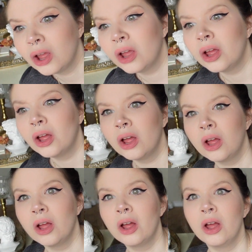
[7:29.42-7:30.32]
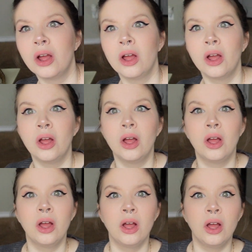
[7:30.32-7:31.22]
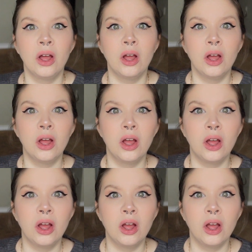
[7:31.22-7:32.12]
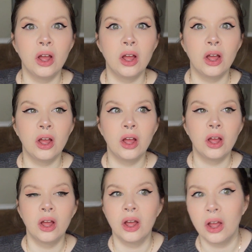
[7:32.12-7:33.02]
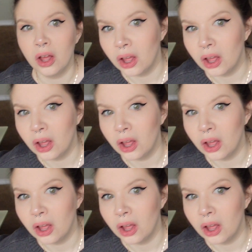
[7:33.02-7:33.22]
Nothing is said.